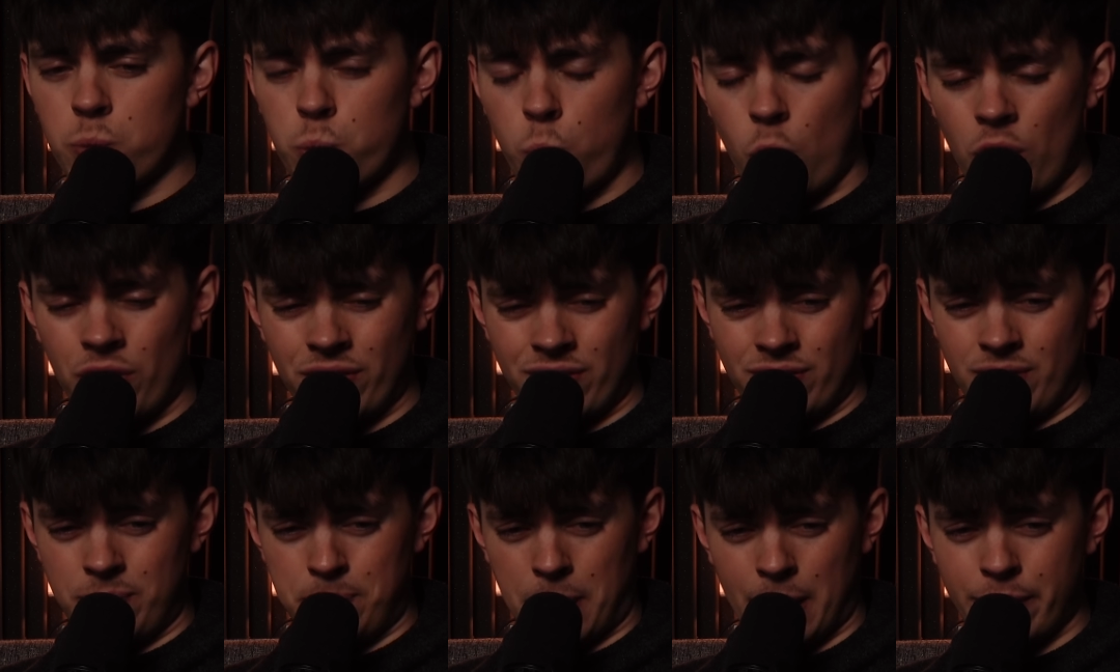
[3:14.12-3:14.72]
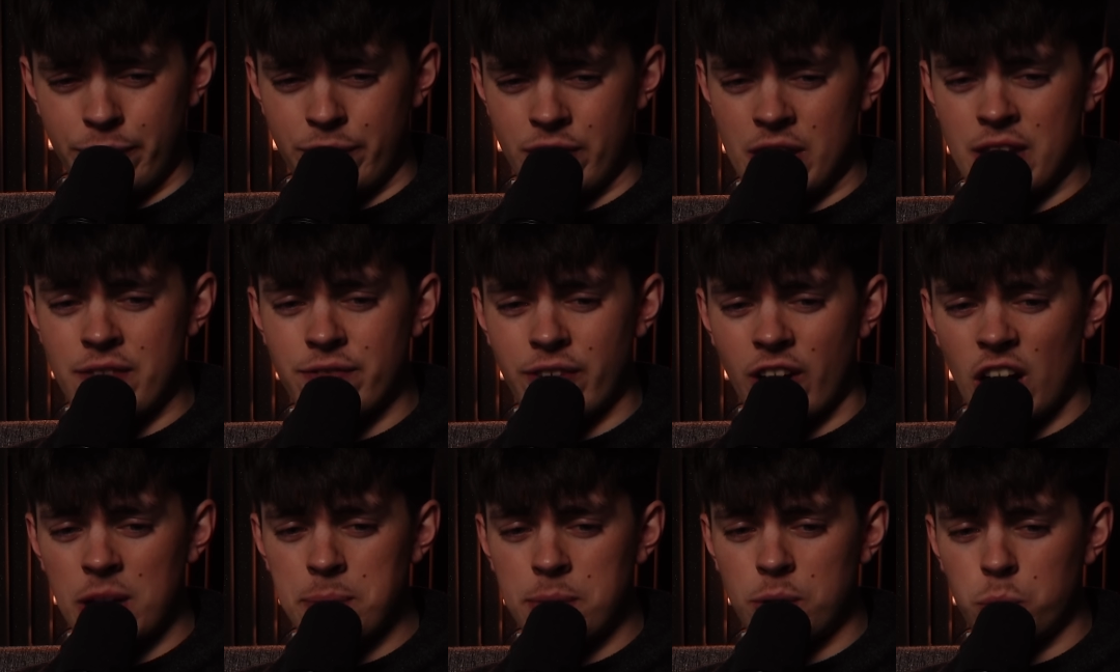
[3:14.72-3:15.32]
1, bad for the
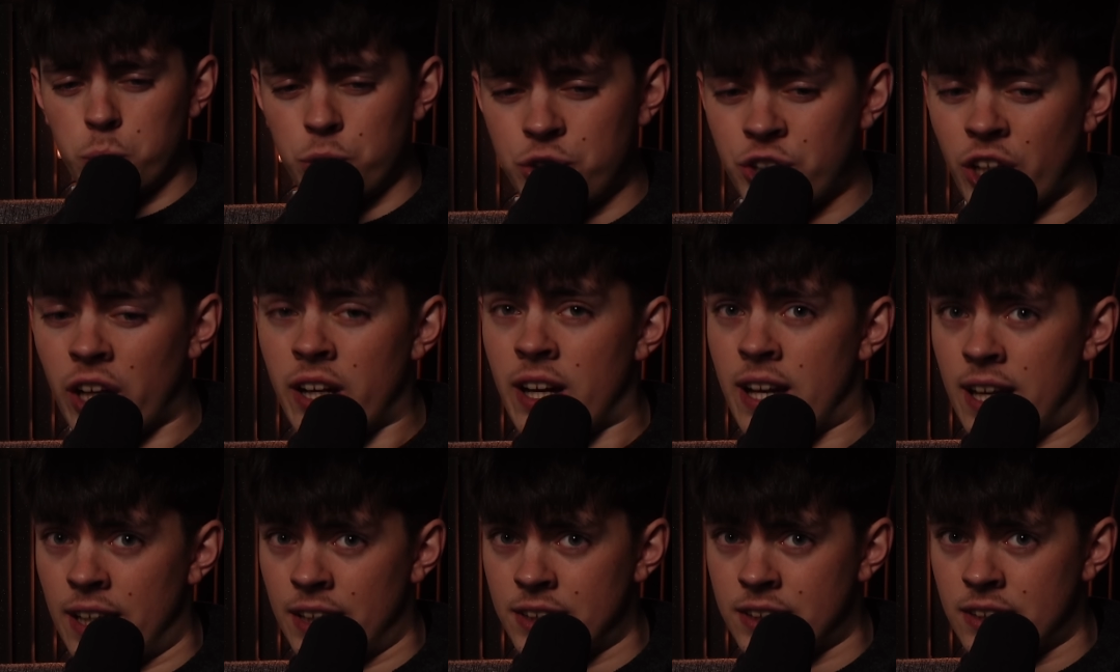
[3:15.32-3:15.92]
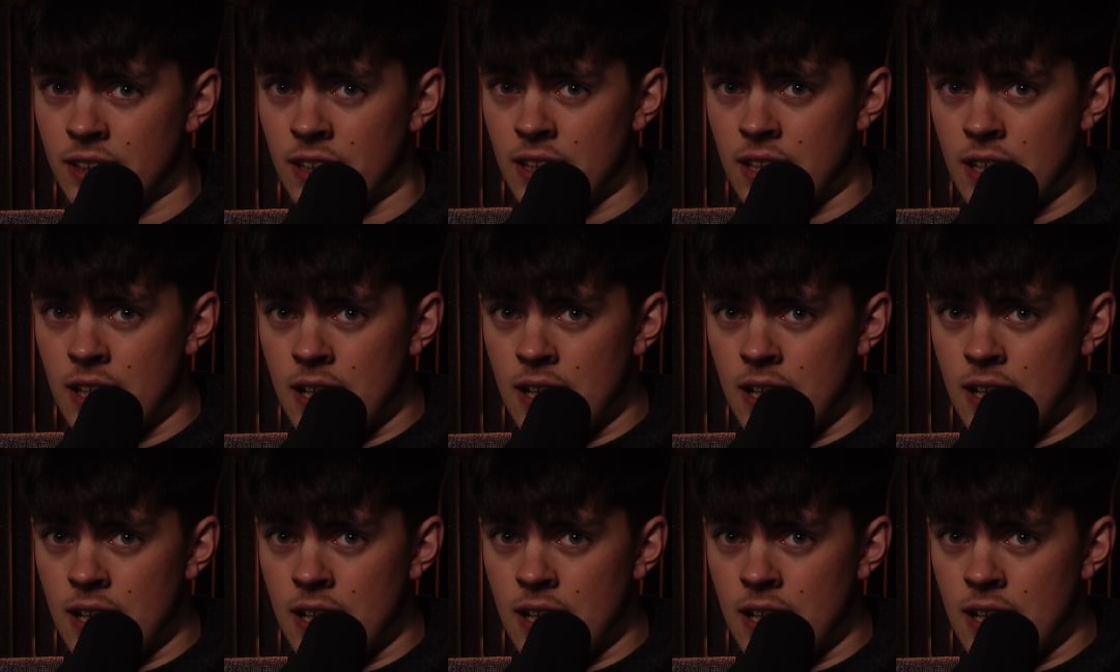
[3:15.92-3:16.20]
environment, which I hate.